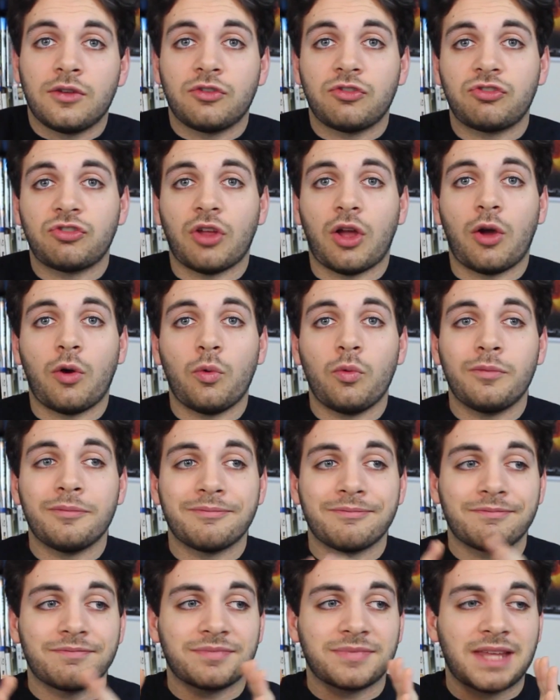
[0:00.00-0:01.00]
So
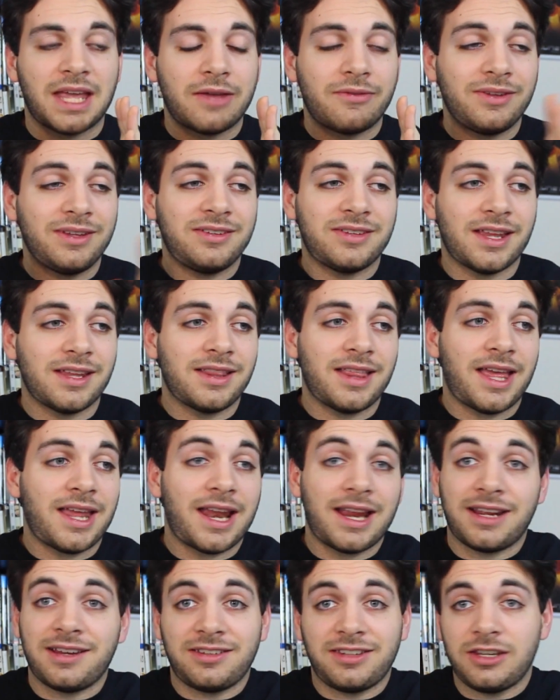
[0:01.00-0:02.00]
having said
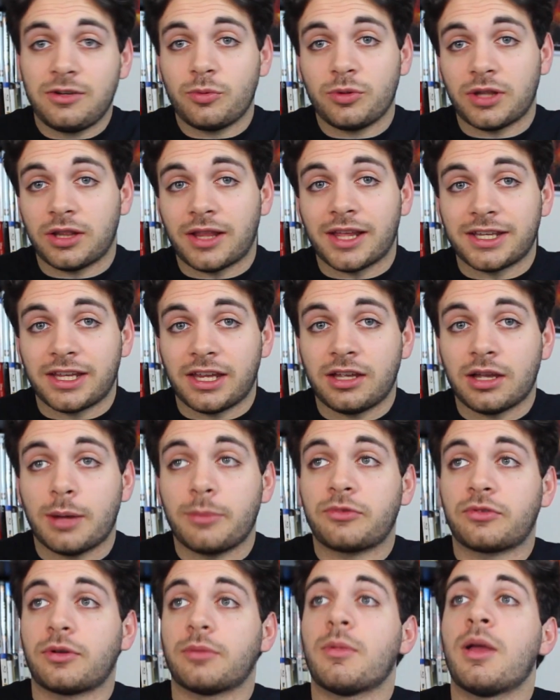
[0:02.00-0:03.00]
that, I can see where the liking
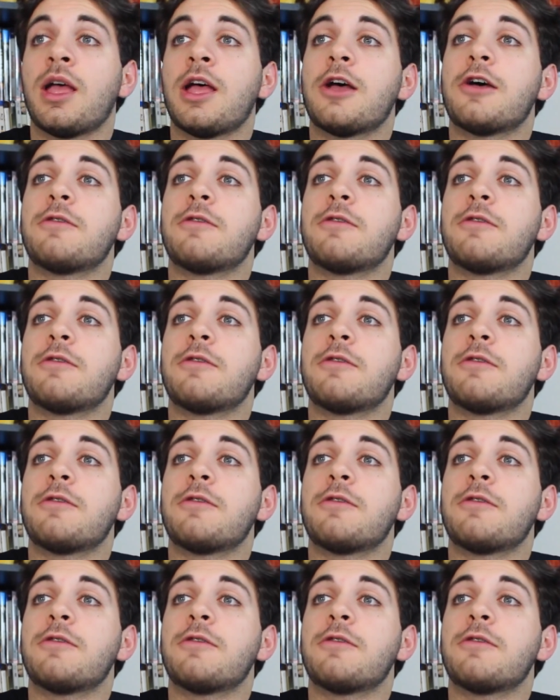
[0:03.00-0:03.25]
comes from.